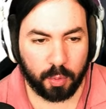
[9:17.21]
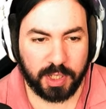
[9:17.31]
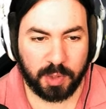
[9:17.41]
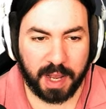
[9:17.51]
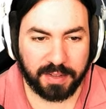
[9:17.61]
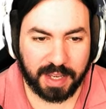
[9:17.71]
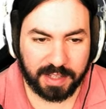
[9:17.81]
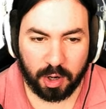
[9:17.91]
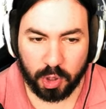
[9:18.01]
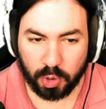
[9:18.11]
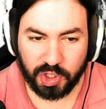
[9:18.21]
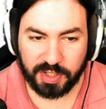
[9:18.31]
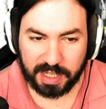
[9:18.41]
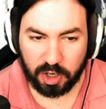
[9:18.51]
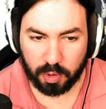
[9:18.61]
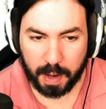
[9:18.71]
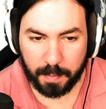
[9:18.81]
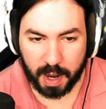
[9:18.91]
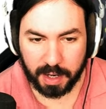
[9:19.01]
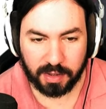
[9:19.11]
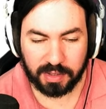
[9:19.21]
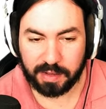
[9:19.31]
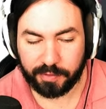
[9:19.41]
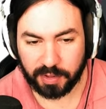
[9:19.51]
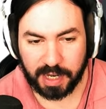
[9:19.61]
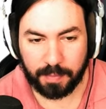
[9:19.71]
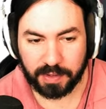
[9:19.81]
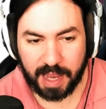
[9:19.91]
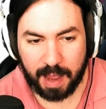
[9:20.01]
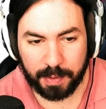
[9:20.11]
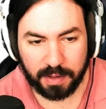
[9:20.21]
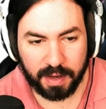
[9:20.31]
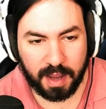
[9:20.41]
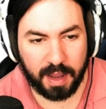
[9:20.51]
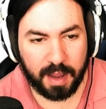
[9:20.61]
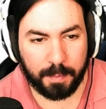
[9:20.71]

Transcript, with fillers: Weegeepie says, I don't know, she's just here in my mind. This is the first time this happened.